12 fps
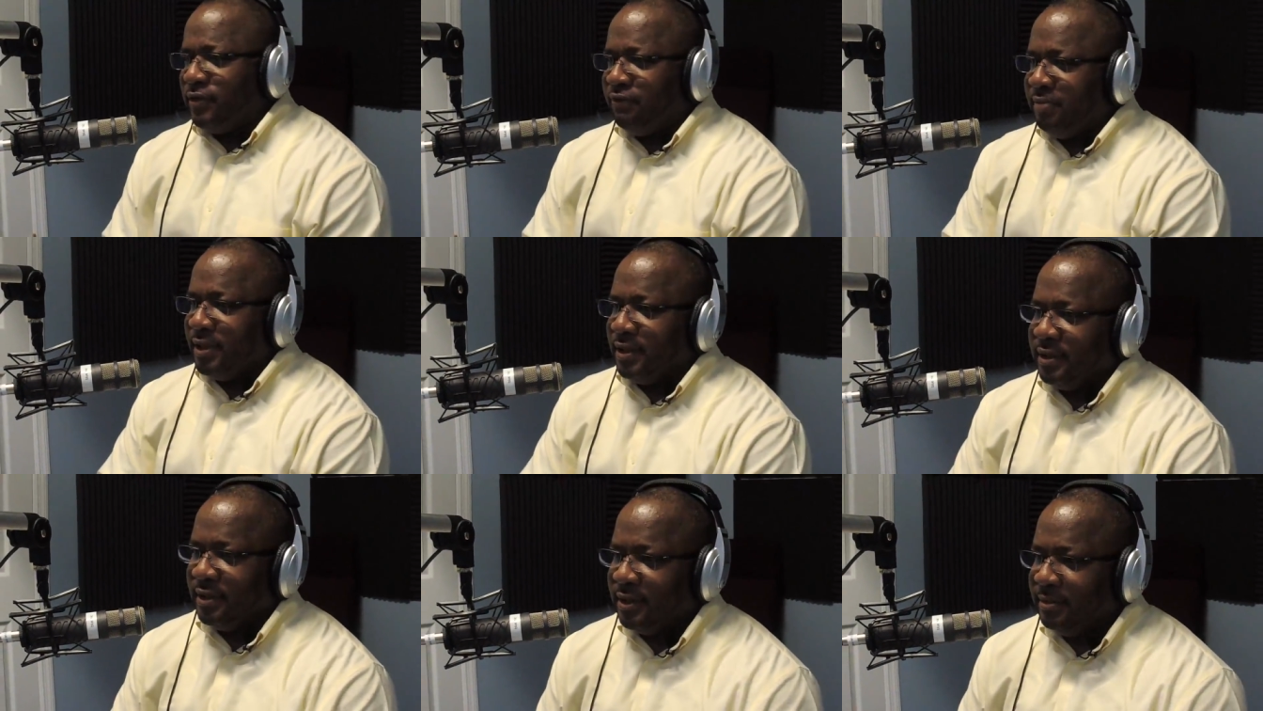who've been
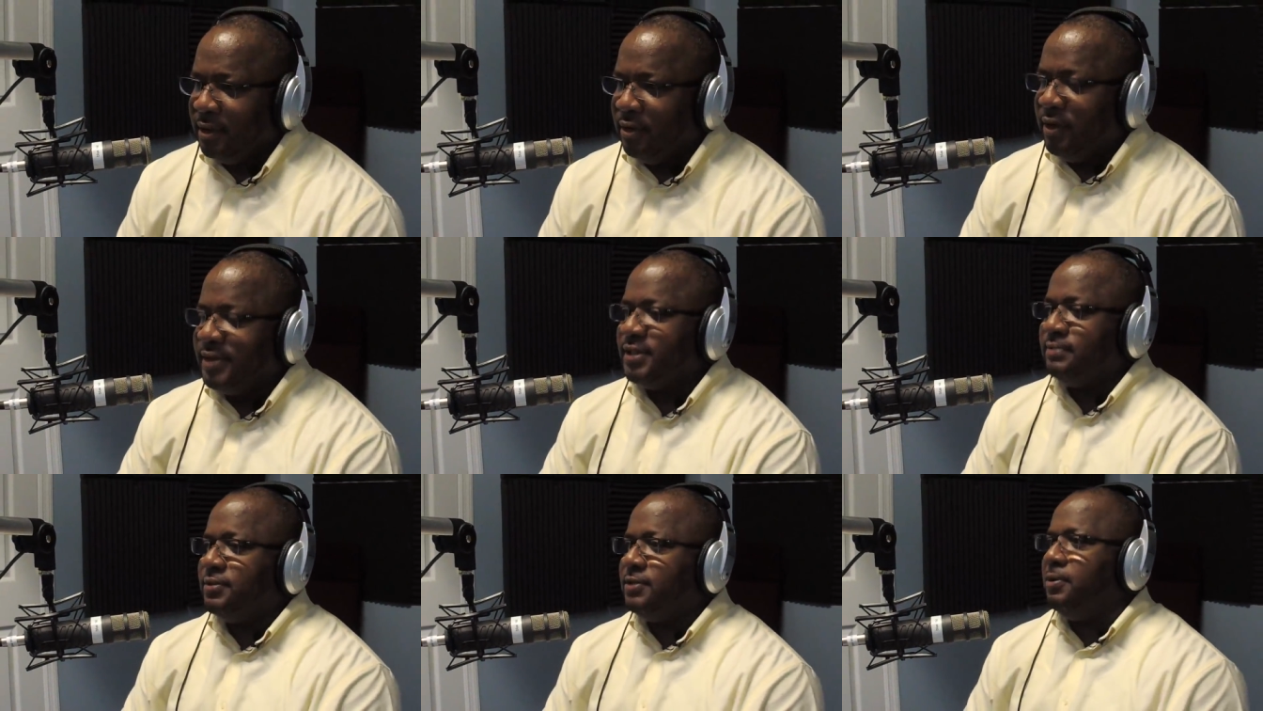an
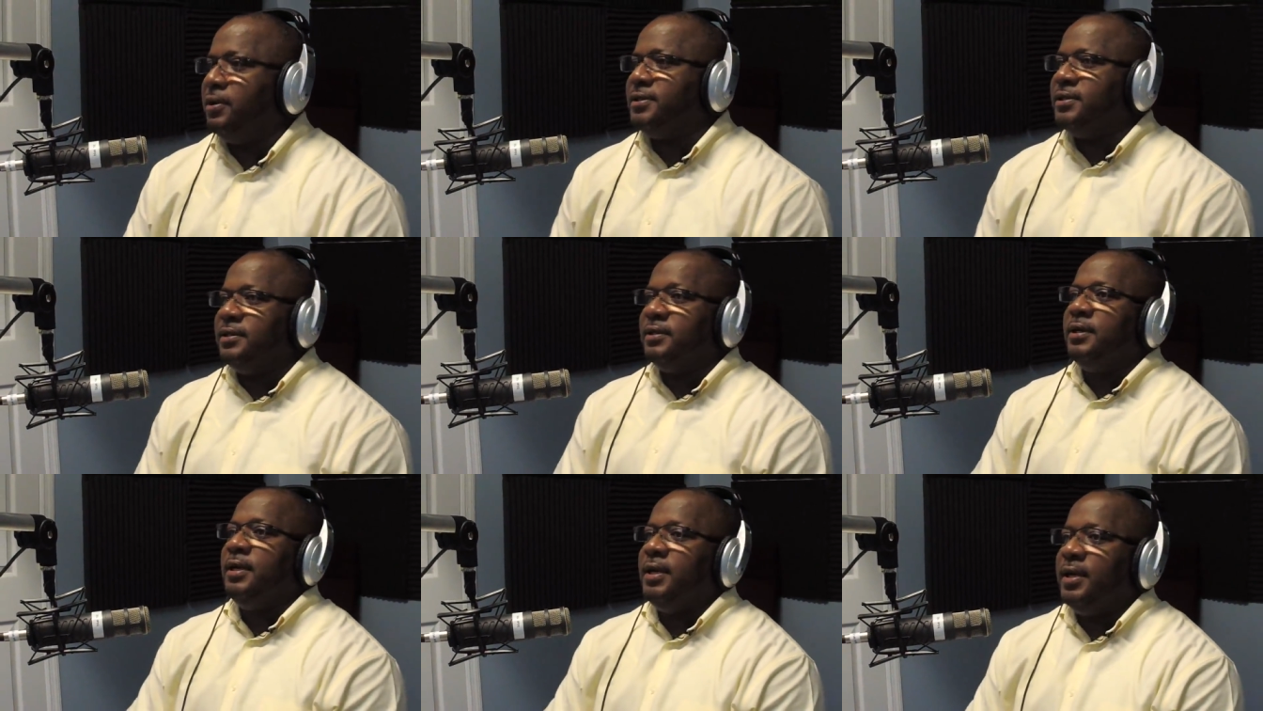awesome sponsor
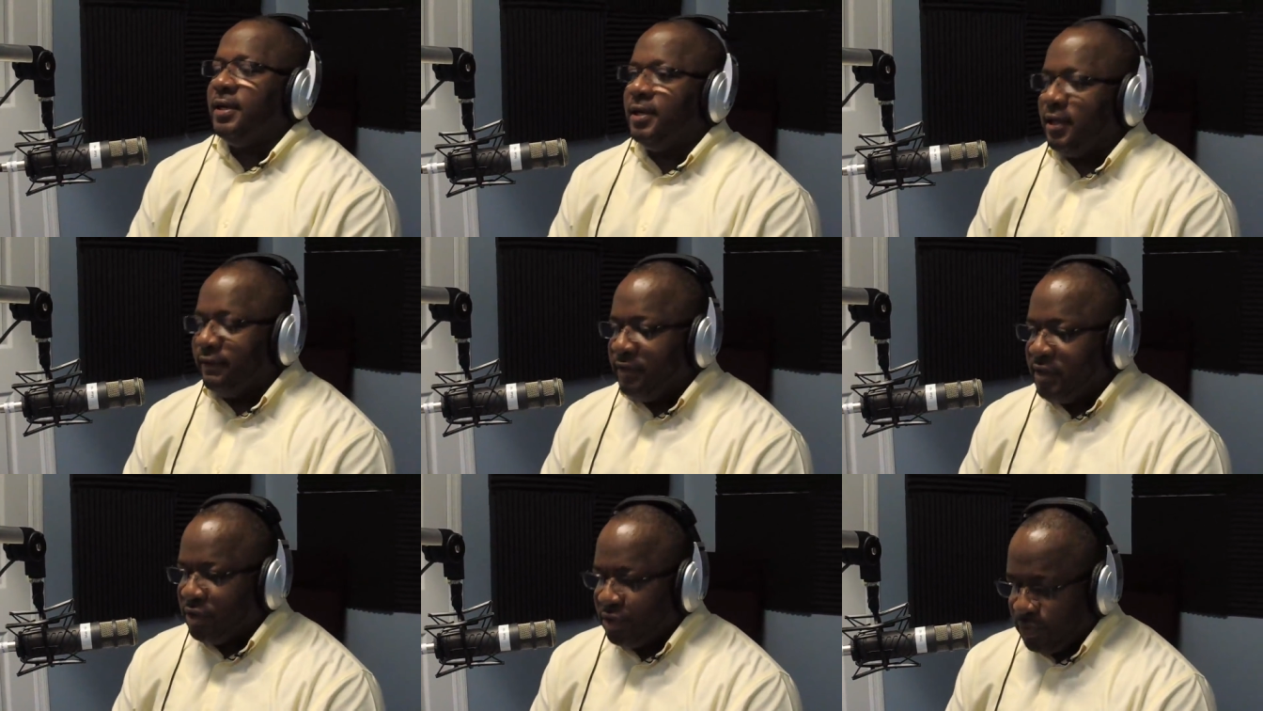of
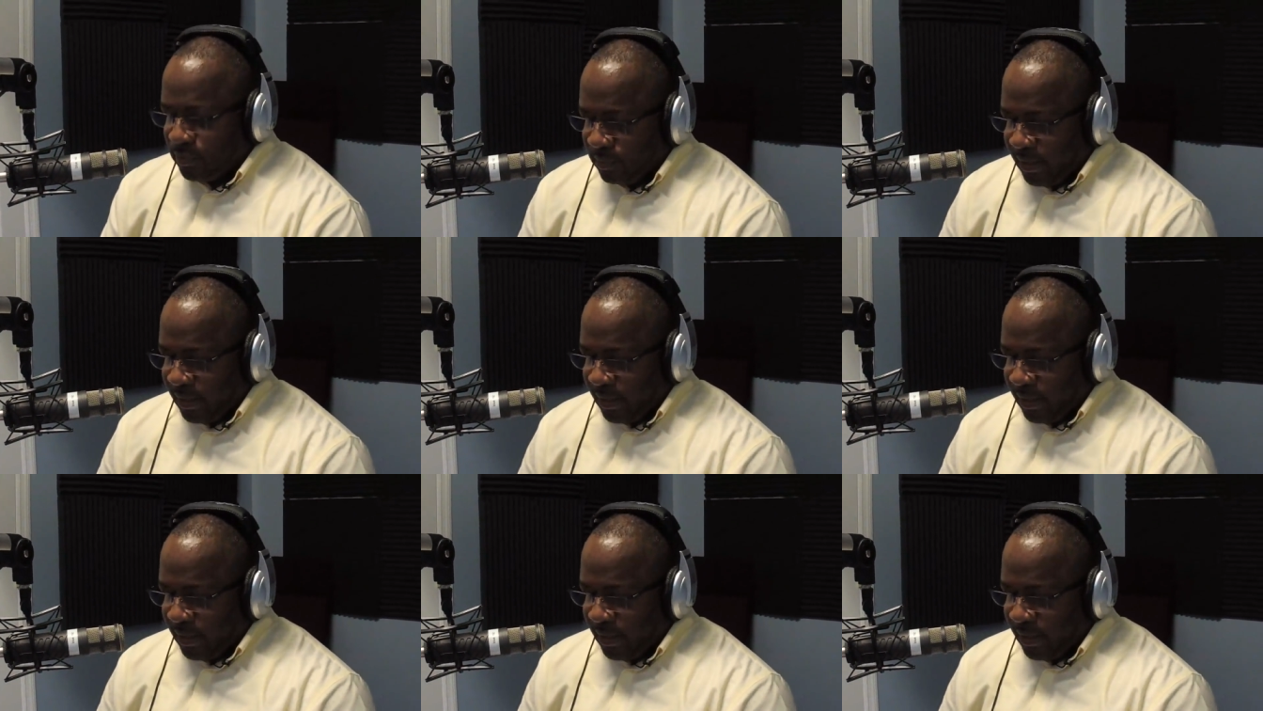this show.